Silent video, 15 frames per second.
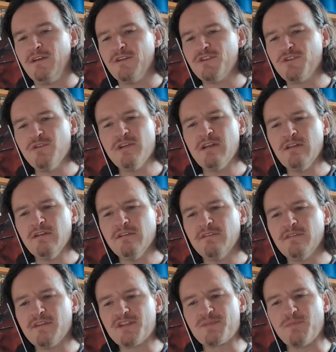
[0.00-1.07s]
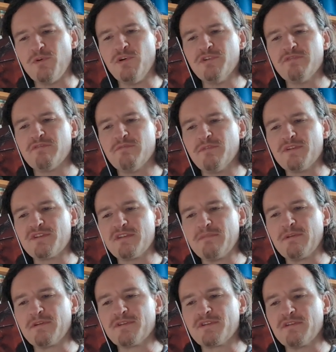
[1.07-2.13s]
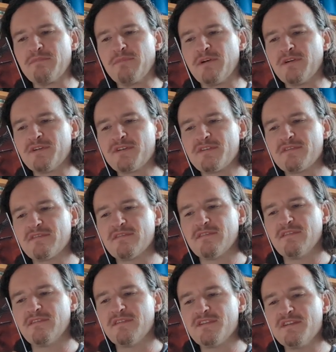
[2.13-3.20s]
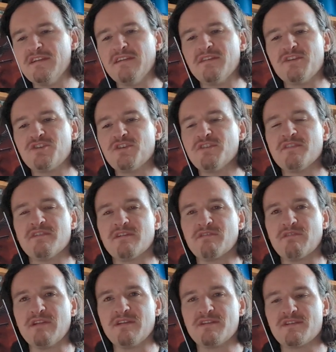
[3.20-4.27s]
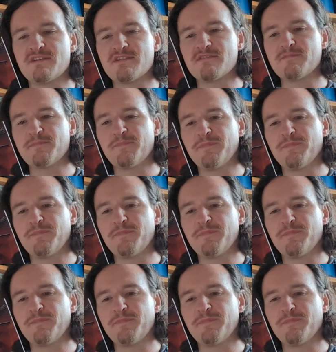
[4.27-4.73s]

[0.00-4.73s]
Sura looked to the spot from which the birds had burst, seeing the shuddering reeds.